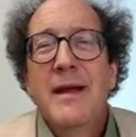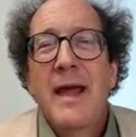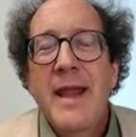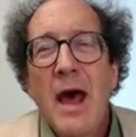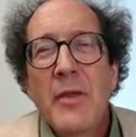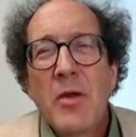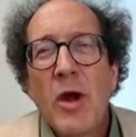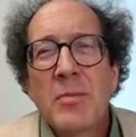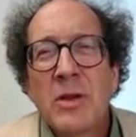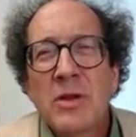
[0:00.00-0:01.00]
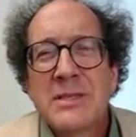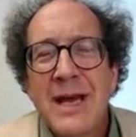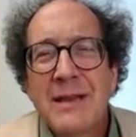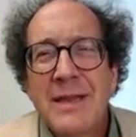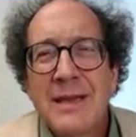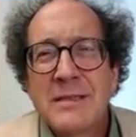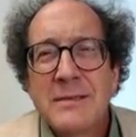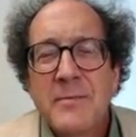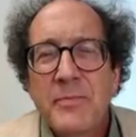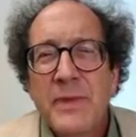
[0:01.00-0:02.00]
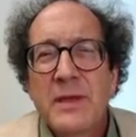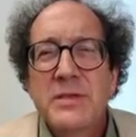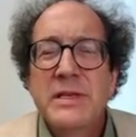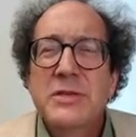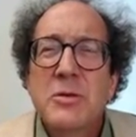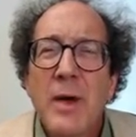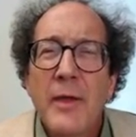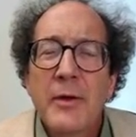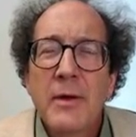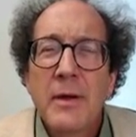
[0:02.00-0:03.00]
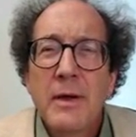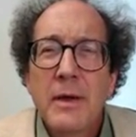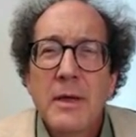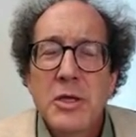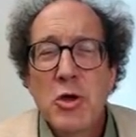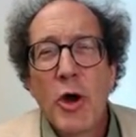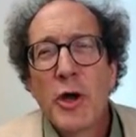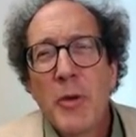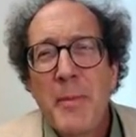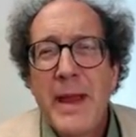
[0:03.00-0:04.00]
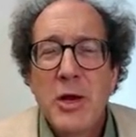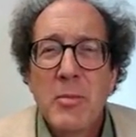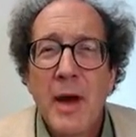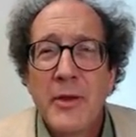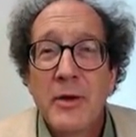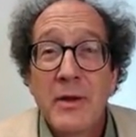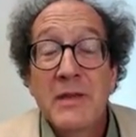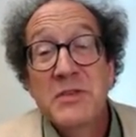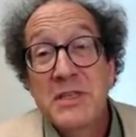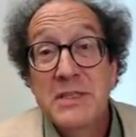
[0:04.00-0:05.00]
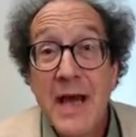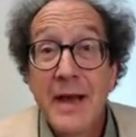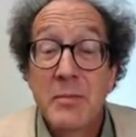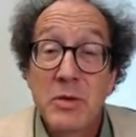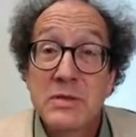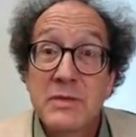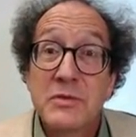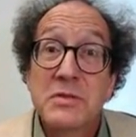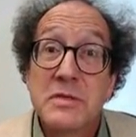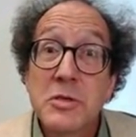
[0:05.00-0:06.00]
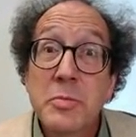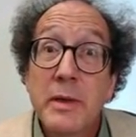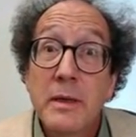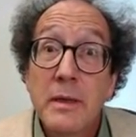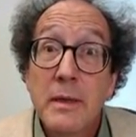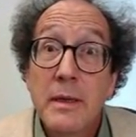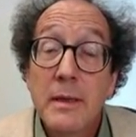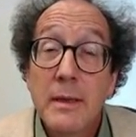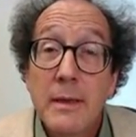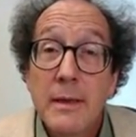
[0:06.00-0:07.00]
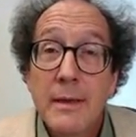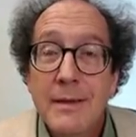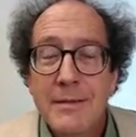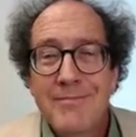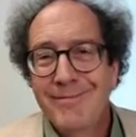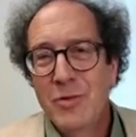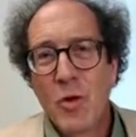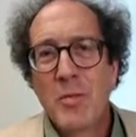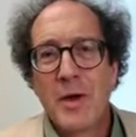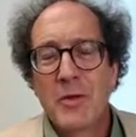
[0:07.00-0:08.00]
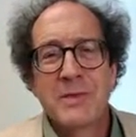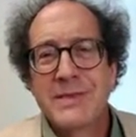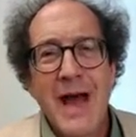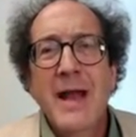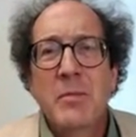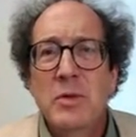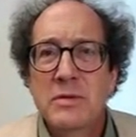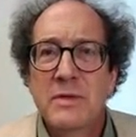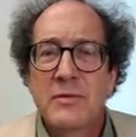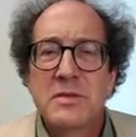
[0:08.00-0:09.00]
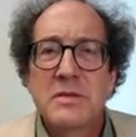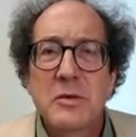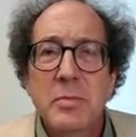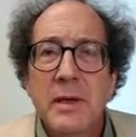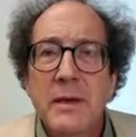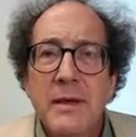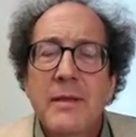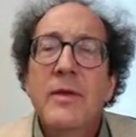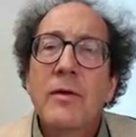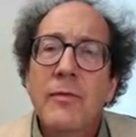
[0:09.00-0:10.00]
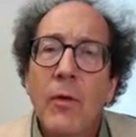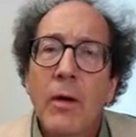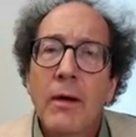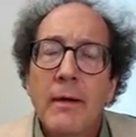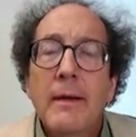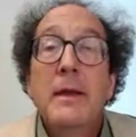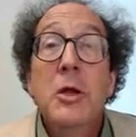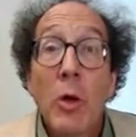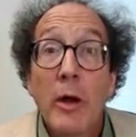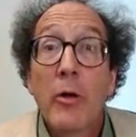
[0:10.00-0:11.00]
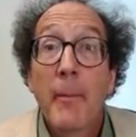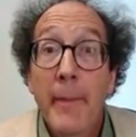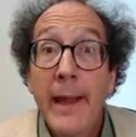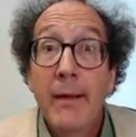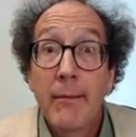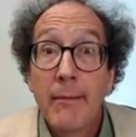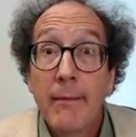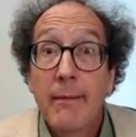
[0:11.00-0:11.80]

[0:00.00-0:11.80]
And now the argument looks like this. She's your mother. You ought to obey your mother if she's not abusive or stupid. Your mother was not abusive or stupid. Therefore, you ought to obey her.